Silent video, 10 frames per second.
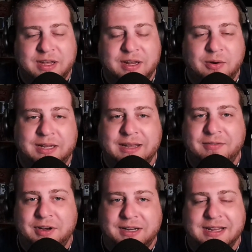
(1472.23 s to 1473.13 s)
They had only
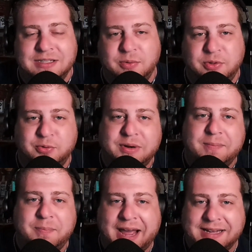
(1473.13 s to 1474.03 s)
given Canzone 3
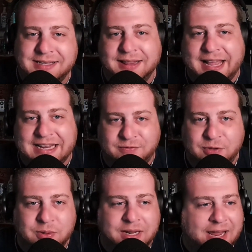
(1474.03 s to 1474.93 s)
at bats in the last
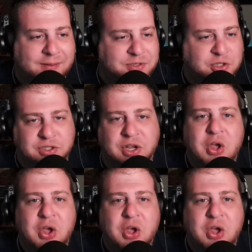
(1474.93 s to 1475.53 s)
few games, just